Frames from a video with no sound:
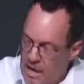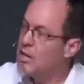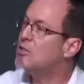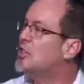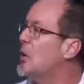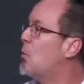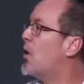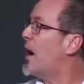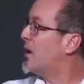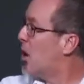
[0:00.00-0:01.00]
he'll see
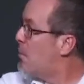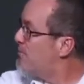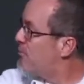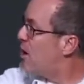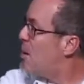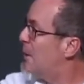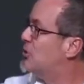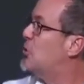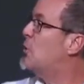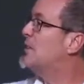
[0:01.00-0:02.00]
where I come from. A
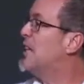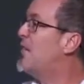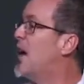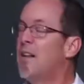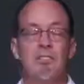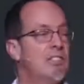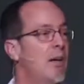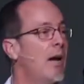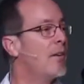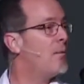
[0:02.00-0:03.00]
Jew would say that. He'll see
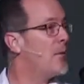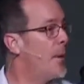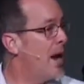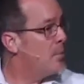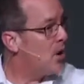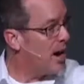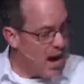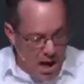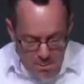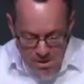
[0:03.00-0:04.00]
I come from
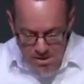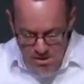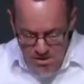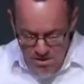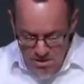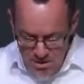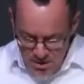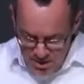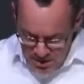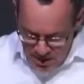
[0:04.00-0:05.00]
Abraham.
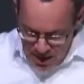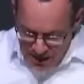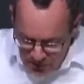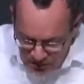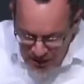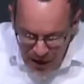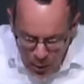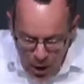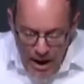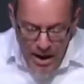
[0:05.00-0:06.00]
And he'll see
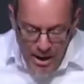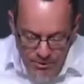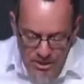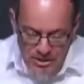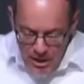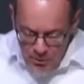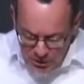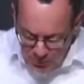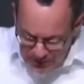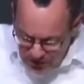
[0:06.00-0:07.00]
how I have
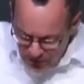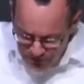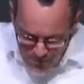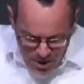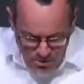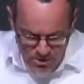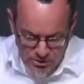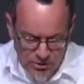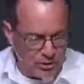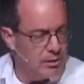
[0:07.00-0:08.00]
distinguished myself from
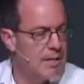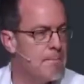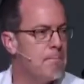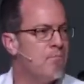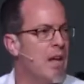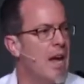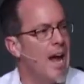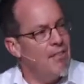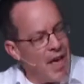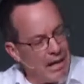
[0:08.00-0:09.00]
others.
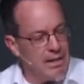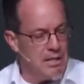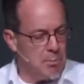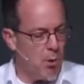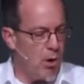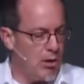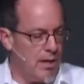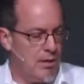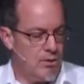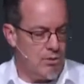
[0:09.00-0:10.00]
And that leads Paul
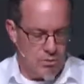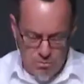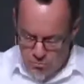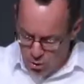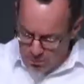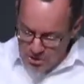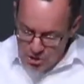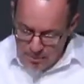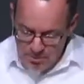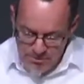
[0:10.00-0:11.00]
into Romans
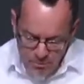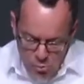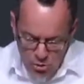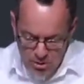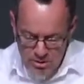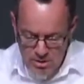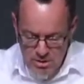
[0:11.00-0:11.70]
chapter 4.